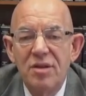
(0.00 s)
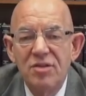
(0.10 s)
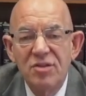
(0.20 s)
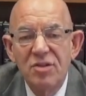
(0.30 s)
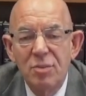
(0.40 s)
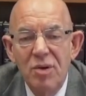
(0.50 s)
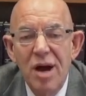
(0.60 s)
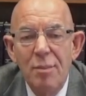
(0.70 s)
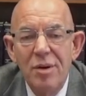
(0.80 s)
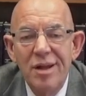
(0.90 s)
This is the
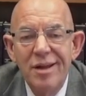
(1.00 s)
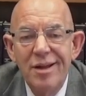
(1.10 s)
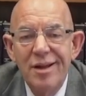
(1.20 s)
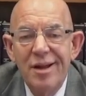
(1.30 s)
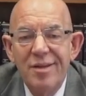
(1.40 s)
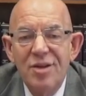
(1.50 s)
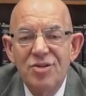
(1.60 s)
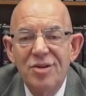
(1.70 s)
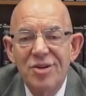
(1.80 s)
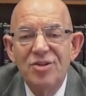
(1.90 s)
property
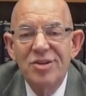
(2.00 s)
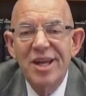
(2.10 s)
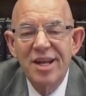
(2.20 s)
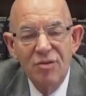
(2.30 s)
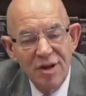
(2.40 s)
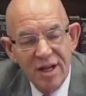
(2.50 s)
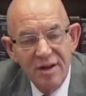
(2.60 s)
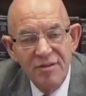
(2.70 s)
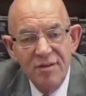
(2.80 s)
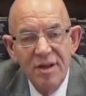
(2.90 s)
that you're getting rid
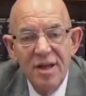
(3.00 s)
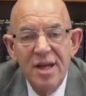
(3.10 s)
of,